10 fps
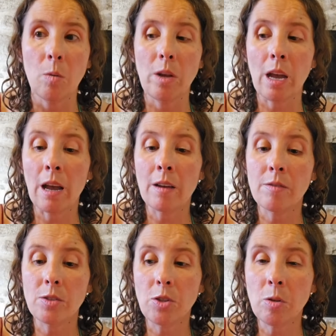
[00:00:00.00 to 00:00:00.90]
we
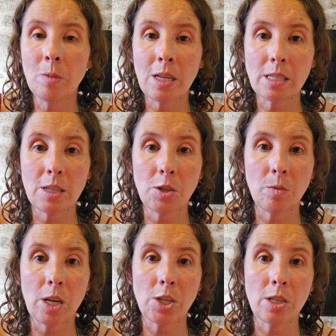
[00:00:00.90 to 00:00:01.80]
have too many
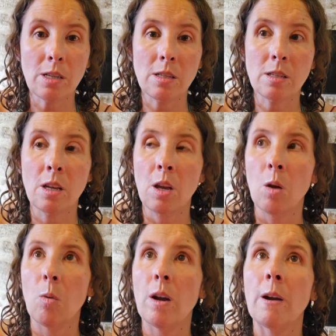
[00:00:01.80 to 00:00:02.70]
situations
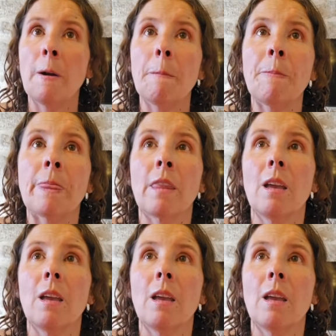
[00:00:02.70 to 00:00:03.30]
where